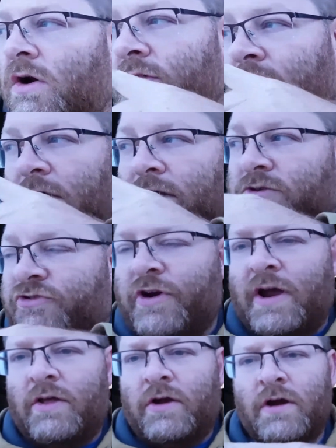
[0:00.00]
on the
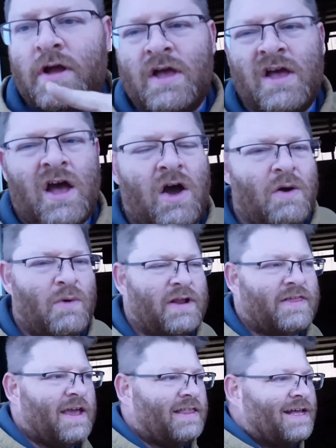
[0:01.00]
trailer. Oh, I want
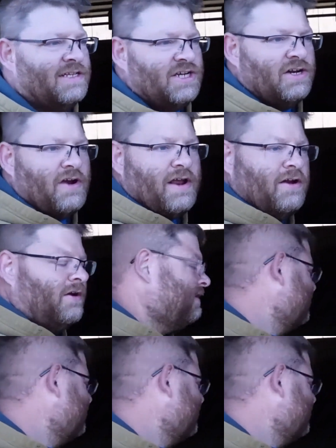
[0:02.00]
to take that generator.